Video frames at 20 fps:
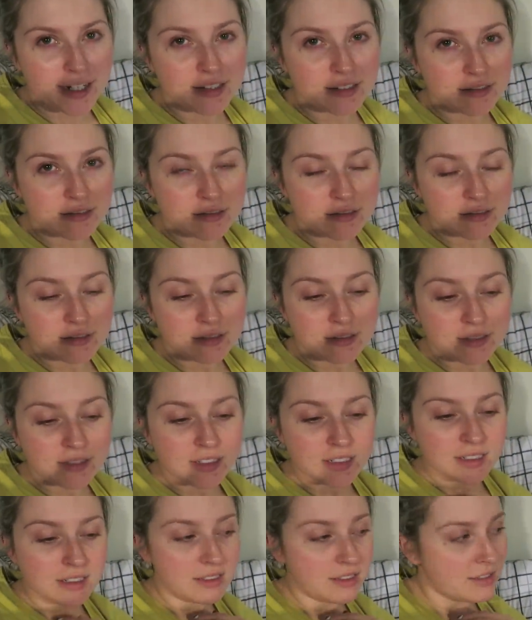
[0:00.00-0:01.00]
You do way more running.
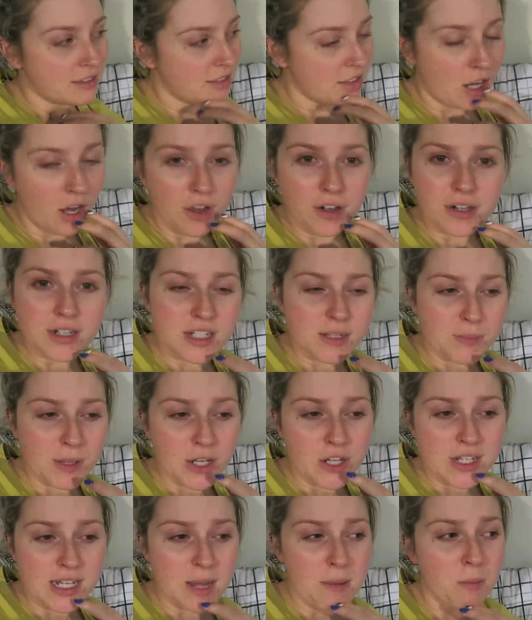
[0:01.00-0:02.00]
And no, I'll go in the
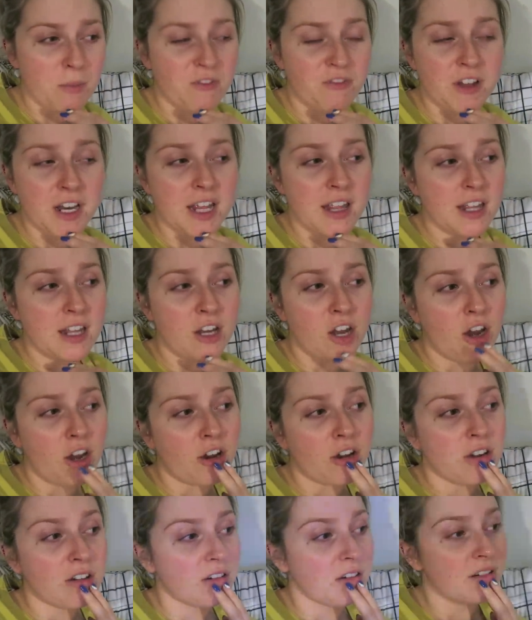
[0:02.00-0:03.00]
morning and in the
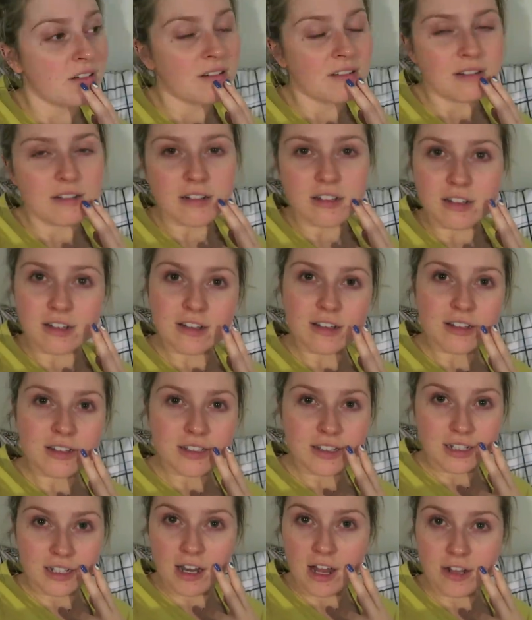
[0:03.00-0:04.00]
afternoon after
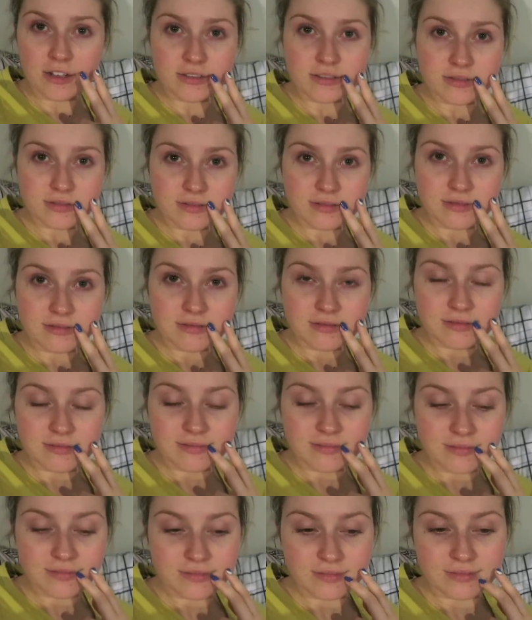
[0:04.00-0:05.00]
five, so no. what's
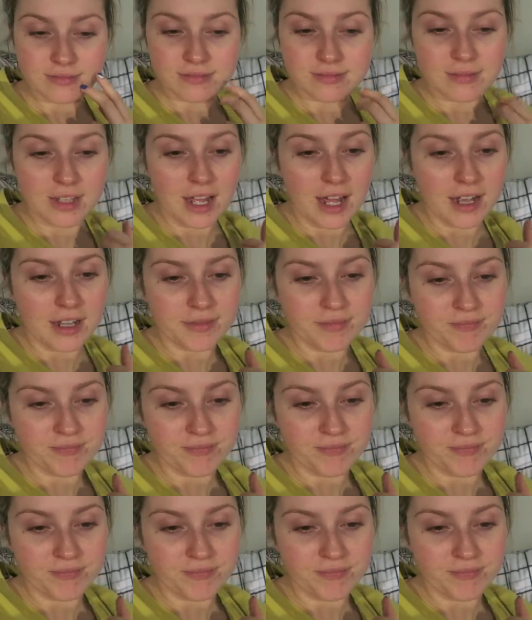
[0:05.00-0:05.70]
wrong with that? Nah.